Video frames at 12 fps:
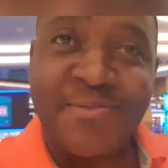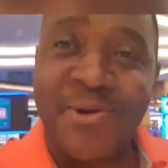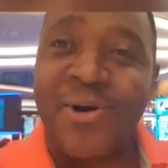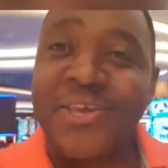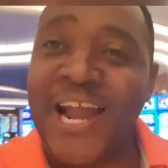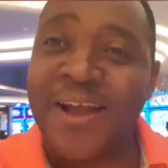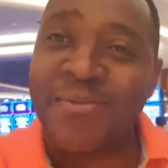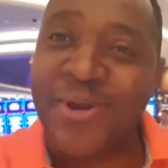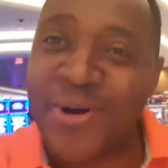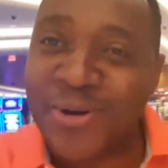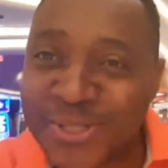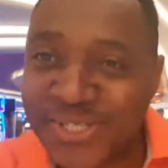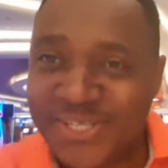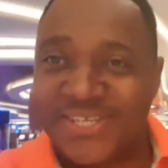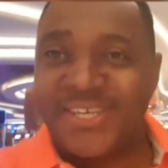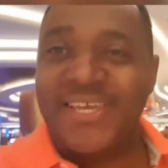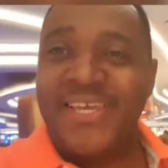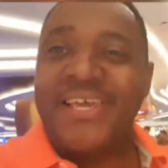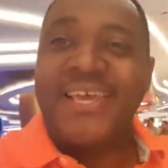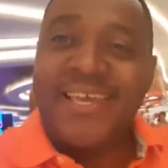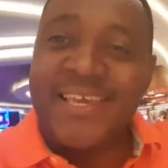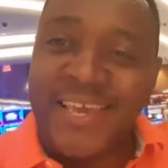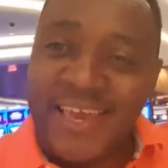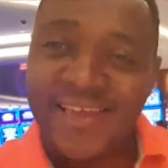me out. Yeah, so
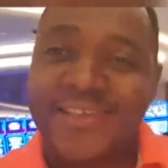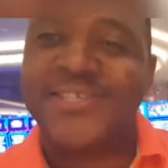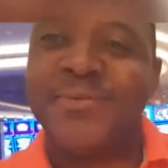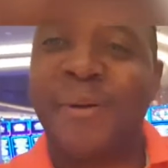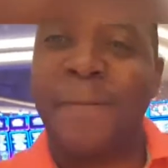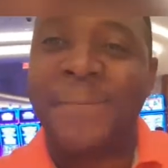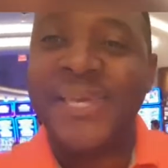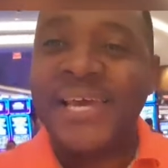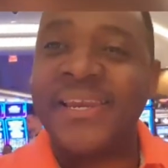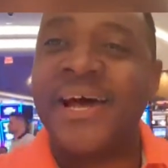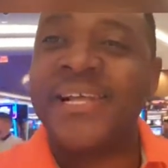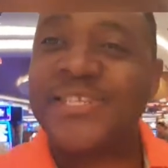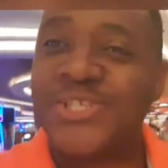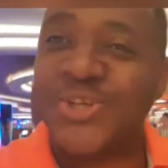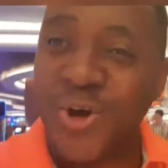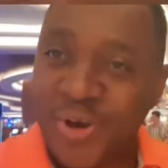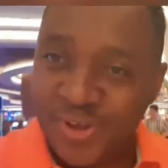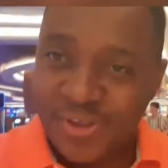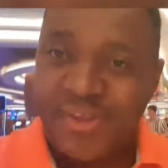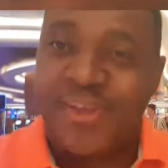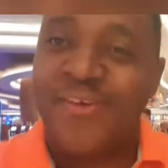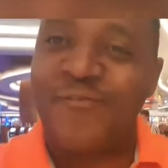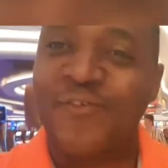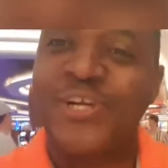my beard and so. Fresh up
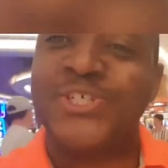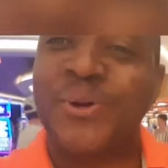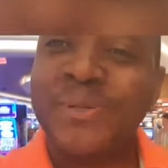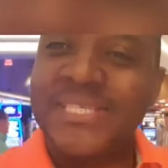myself.